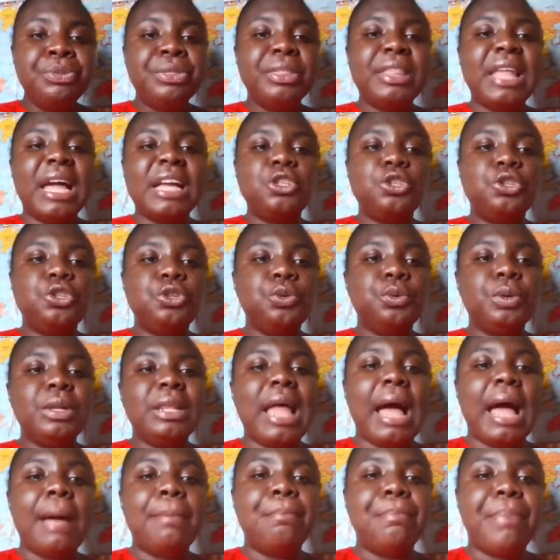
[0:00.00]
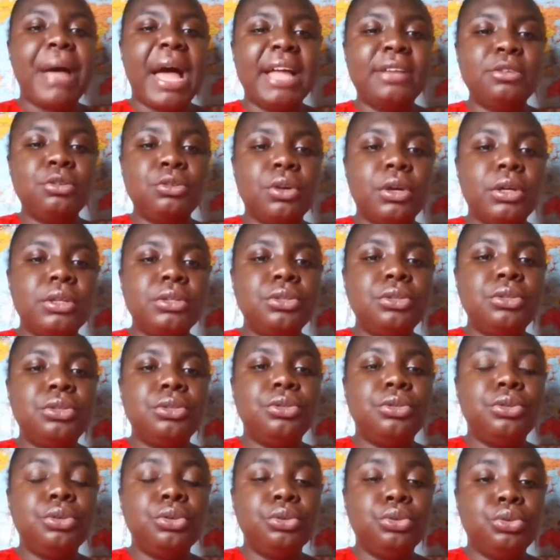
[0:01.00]
that you will abandon
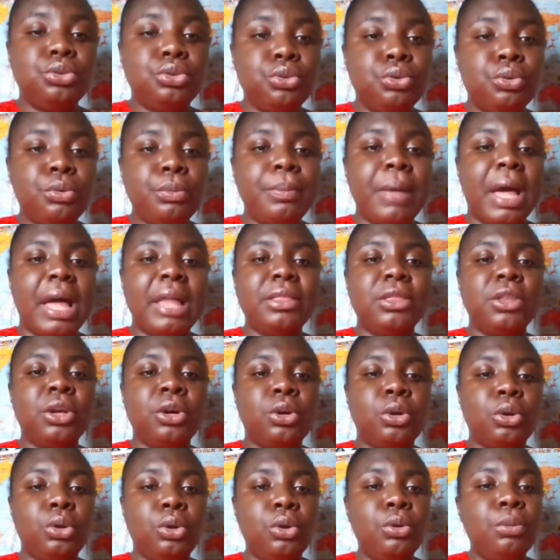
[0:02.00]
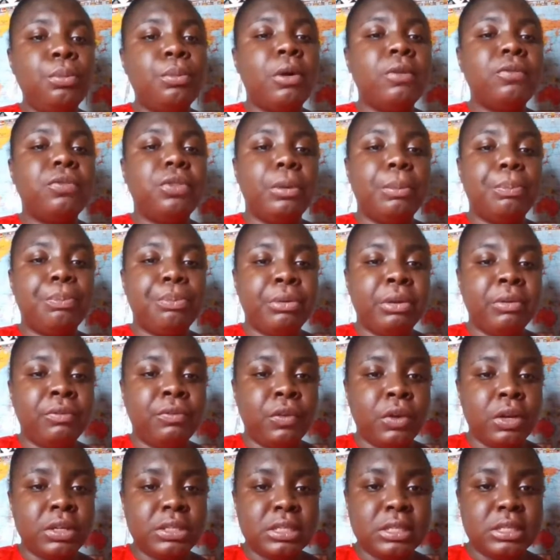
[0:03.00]
the doom and the gloom of the
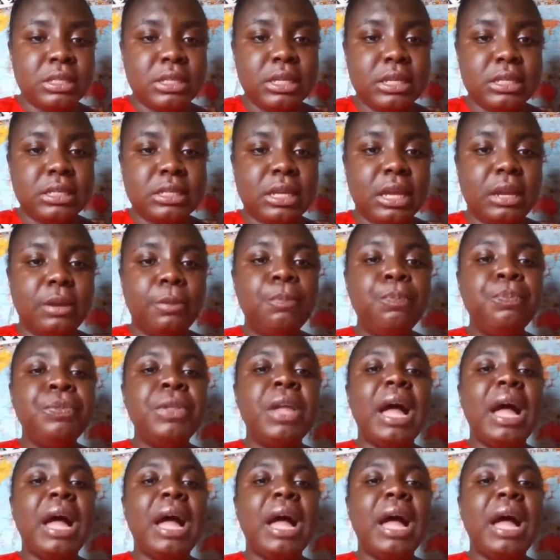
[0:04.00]
previous season